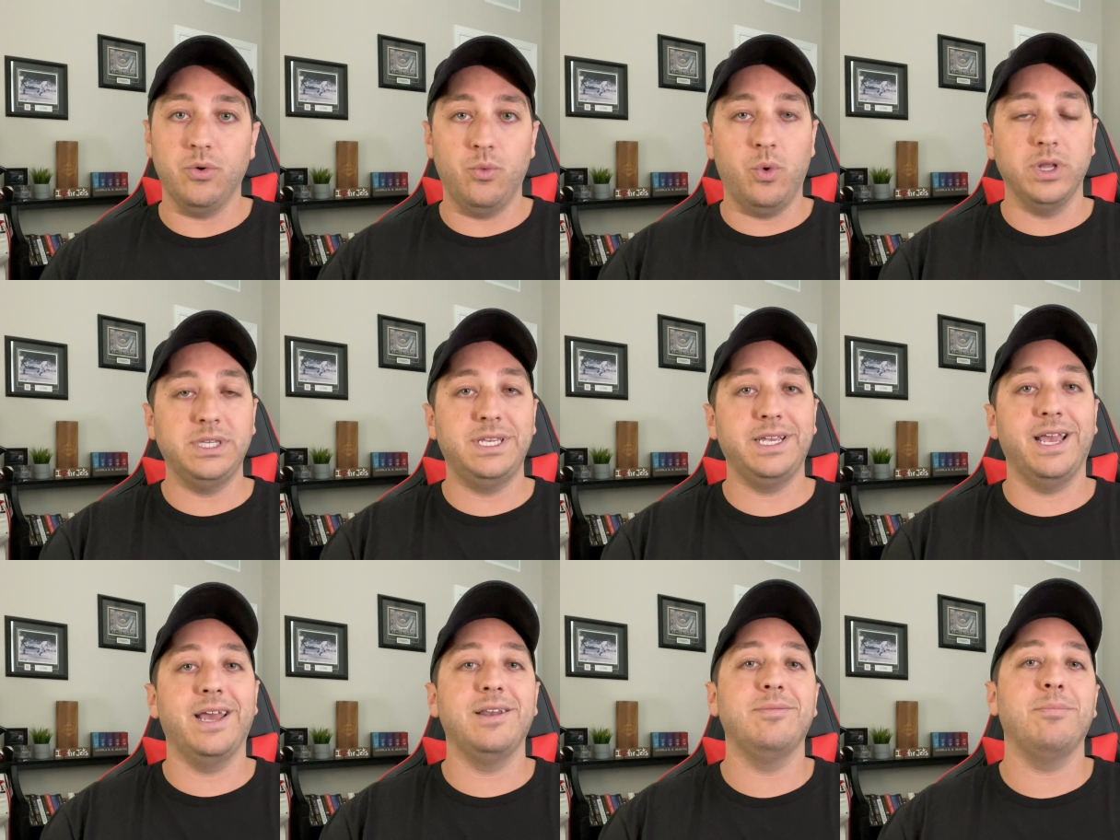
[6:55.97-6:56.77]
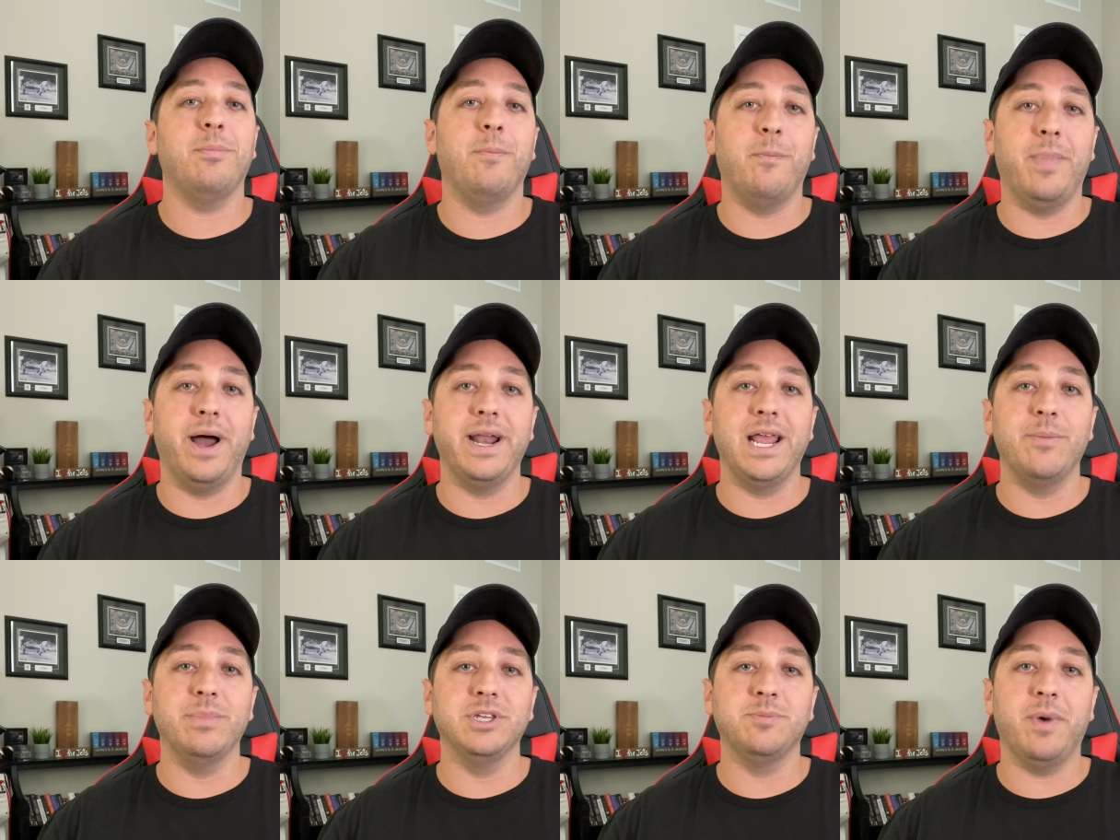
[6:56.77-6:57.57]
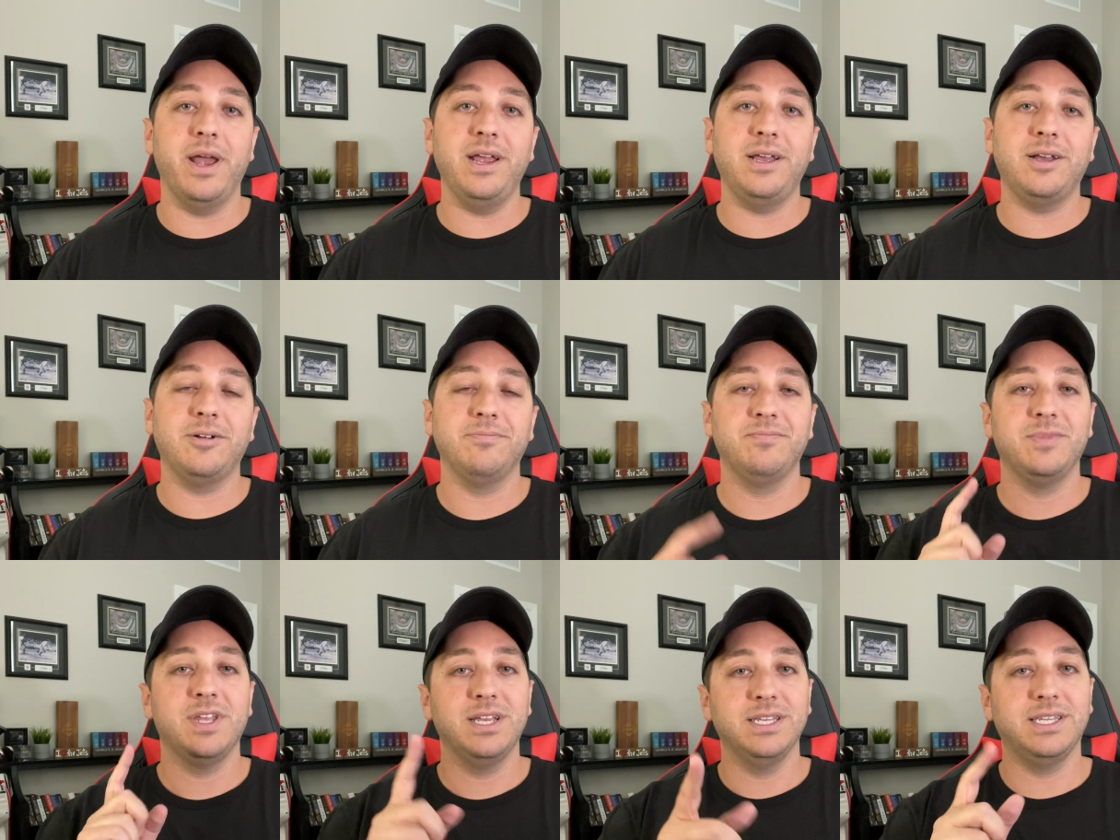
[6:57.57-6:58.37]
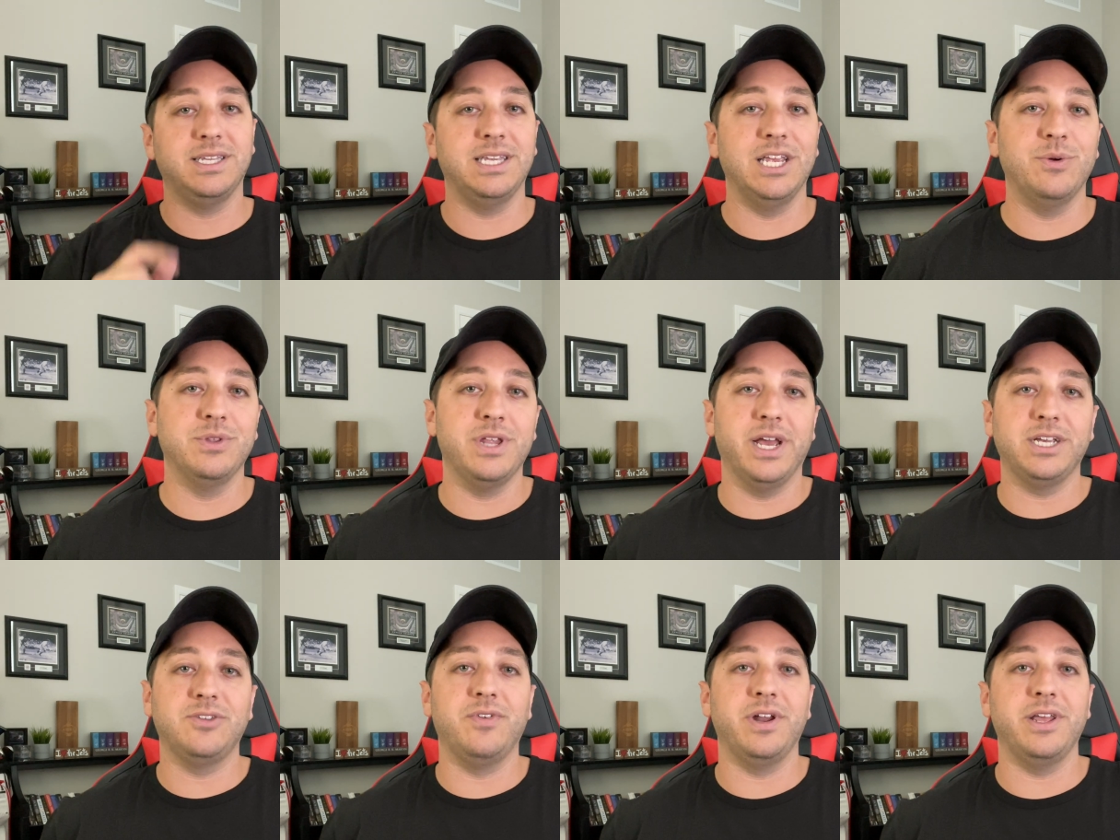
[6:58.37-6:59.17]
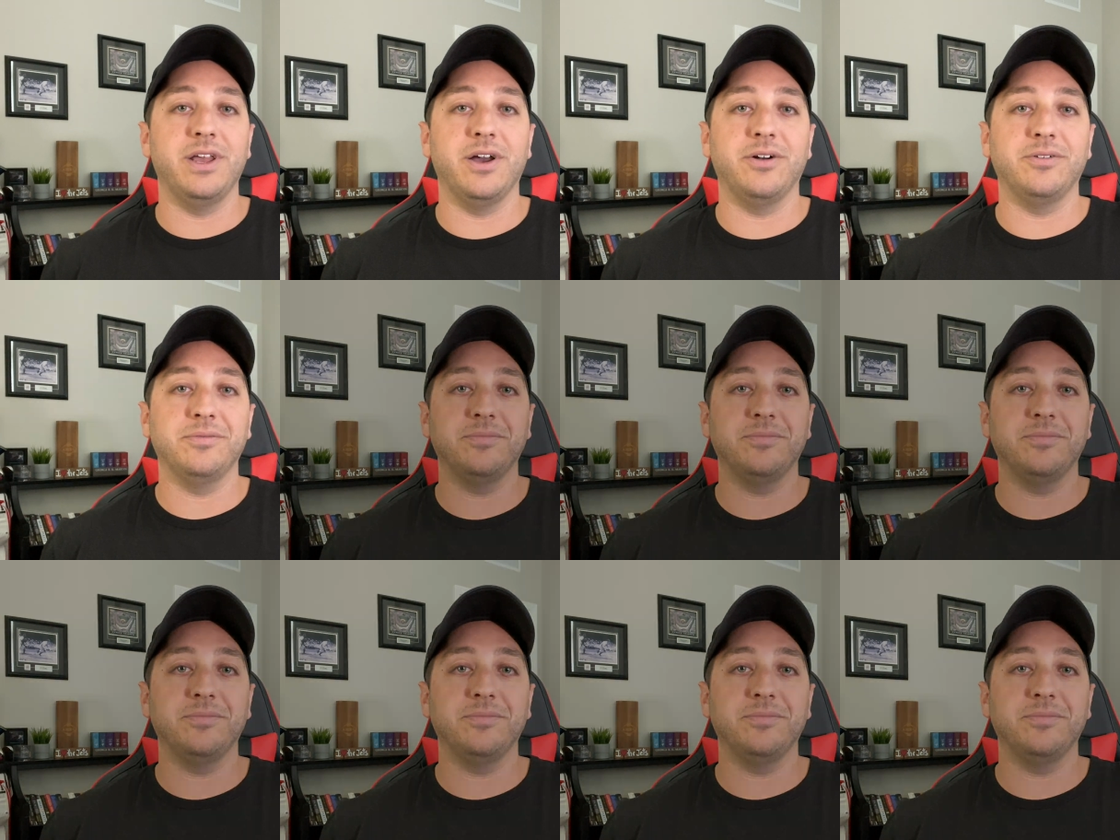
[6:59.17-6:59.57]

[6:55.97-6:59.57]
Once again, my name is Mike. See you in the next video.